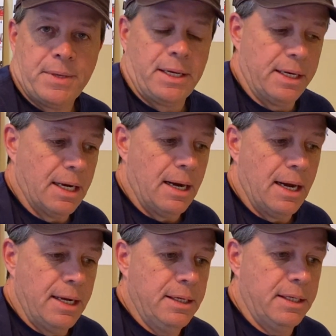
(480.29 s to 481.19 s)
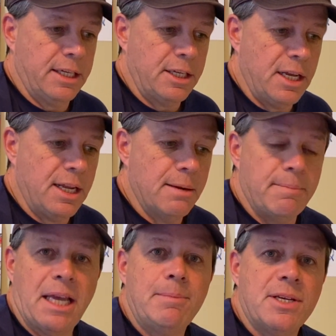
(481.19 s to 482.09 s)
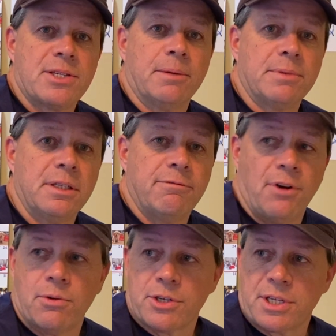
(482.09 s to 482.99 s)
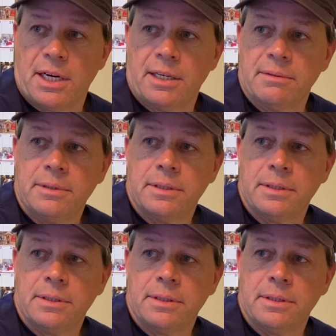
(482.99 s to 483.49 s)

And, uh, and, and, it may be something to focus on